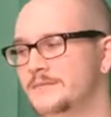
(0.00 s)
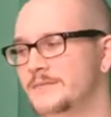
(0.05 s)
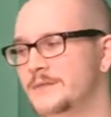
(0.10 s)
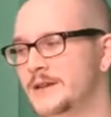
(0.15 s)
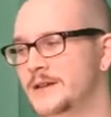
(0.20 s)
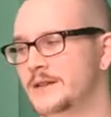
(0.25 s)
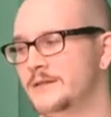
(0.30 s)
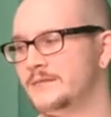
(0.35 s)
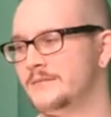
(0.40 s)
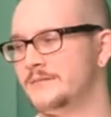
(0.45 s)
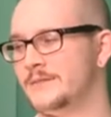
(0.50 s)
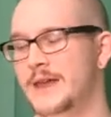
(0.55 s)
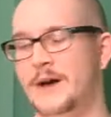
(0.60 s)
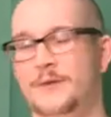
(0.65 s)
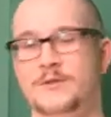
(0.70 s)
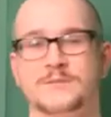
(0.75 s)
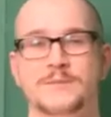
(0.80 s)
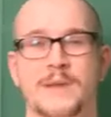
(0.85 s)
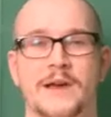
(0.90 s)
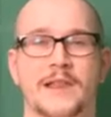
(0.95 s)
and that
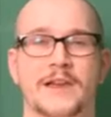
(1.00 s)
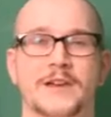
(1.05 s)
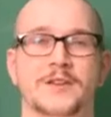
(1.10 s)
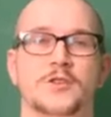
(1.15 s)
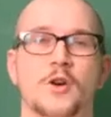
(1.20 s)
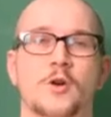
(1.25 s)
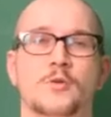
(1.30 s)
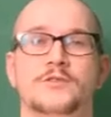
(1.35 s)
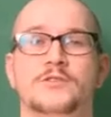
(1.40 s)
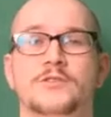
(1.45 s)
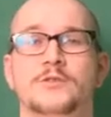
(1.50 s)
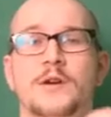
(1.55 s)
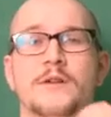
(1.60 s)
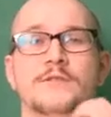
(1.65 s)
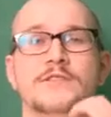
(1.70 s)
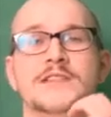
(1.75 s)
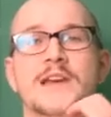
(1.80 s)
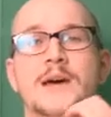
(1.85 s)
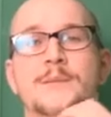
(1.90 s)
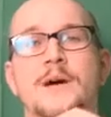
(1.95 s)
was my go-to.
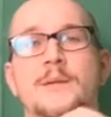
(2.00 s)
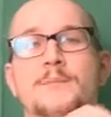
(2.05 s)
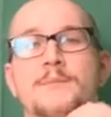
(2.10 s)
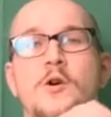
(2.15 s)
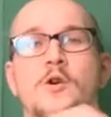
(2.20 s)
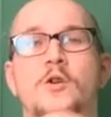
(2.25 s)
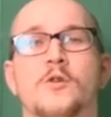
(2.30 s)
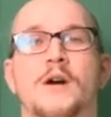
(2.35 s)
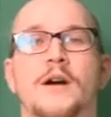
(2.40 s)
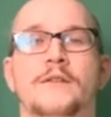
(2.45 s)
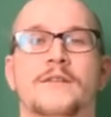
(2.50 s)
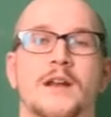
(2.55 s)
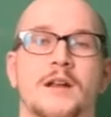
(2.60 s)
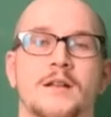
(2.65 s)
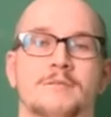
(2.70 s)
Every time I mow, I've got